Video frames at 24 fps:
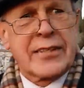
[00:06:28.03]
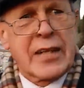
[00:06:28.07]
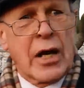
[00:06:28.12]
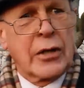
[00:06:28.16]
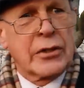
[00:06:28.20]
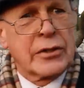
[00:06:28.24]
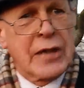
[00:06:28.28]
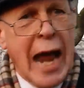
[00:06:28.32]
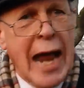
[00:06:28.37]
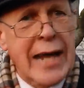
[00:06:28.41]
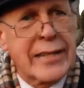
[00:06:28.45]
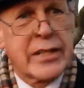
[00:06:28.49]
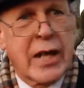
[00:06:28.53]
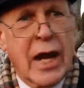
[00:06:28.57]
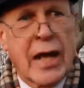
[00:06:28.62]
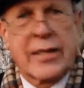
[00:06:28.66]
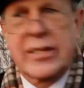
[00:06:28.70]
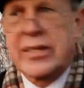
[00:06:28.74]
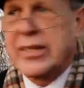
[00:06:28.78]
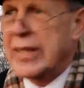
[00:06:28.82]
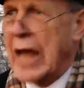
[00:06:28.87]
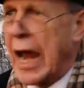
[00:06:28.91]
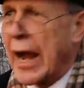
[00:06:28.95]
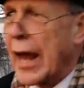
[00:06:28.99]
a wretched
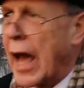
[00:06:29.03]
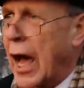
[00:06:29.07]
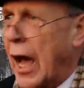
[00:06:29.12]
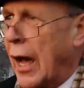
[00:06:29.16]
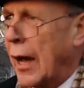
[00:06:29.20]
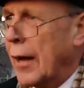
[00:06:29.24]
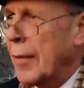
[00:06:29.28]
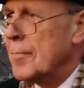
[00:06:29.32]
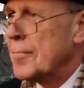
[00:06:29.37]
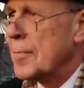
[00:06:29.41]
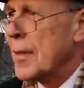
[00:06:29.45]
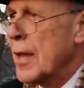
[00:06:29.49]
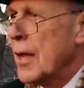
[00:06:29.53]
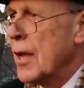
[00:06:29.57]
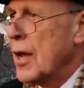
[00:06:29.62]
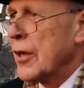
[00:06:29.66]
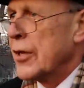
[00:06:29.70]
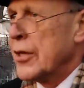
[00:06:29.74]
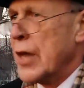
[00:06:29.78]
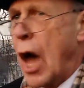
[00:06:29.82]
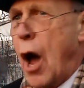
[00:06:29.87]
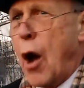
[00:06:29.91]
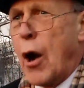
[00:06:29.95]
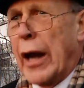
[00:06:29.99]
sinner,
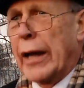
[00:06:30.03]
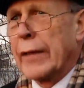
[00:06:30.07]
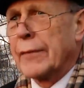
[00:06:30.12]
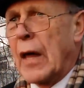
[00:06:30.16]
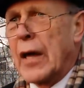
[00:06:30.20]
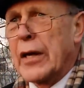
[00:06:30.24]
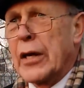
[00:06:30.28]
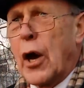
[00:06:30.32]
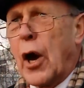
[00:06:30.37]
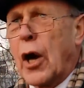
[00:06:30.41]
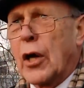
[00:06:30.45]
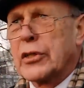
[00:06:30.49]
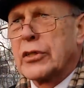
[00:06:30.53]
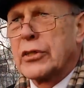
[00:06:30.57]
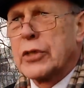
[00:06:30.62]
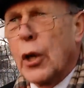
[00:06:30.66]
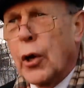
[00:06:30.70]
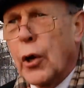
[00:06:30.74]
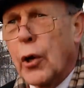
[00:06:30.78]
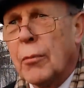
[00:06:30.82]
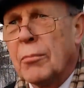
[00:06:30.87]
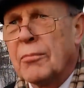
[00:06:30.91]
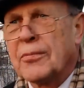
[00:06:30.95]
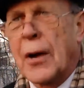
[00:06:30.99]
knowing that you're
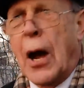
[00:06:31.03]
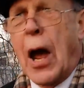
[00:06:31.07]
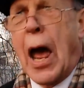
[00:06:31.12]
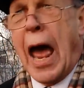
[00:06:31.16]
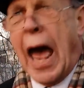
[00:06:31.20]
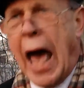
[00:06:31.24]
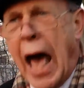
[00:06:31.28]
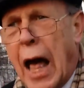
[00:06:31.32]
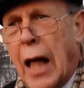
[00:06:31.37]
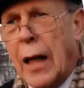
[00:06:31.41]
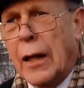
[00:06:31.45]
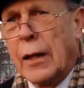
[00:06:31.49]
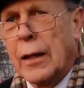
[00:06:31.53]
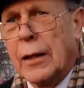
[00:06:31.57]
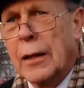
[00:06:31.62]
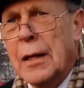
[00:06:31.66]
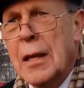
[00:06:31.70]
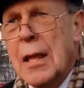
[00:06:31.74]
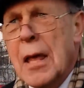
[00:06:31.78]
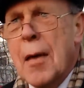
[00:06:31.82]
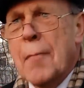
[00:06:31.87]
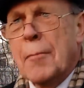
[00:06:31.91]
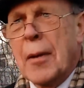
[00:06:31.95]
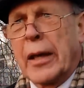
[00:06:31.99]
doomed for hell
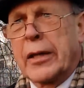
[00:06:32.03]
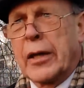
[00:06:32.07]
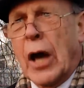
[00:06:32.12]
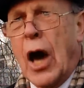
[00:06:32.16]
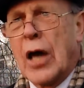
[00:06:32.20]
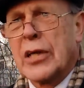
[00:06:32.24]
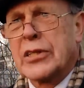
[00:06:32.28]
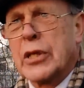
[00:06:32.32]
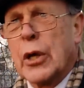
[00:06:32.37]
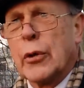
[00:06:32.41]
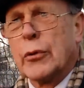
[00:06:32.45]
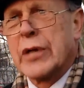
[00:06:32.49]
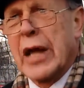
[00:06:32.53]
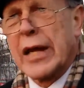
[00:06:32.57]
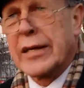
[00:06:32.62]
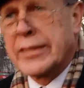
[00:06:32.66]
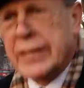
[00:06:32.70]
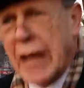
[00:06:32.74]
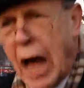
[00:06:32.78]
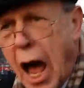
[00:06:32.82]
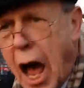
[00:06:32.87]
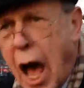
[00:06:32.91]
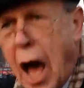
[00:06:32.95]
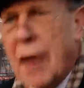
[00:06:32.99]
because you
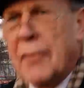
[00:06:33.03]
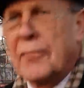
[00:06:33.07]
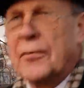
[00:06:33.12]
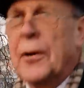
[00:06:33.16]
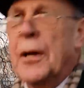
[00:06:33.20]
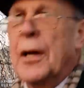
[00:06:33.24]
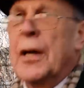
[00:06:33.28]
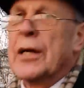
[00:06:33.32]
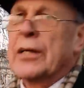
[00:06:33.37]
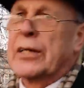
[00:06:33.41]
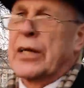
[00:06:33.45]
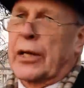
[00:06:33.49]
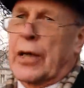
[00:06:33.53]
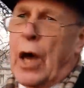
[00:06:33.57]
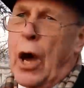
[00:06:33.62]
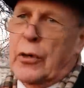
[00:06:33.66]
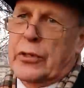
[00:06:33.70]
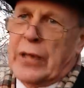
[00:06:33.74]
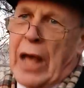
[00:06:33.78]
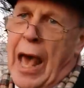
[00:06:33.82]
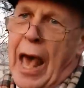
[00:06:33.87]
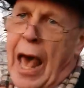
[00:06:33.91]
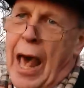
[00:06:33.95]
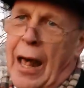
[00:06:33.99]
deserve to go
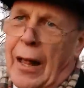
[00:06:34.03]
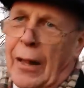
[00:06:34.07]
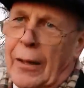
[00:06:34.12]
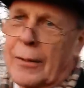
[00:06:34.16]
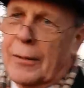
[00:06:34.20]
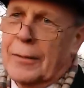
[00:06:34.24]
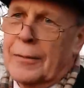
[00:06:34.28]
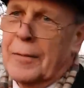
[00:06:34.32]
to hell,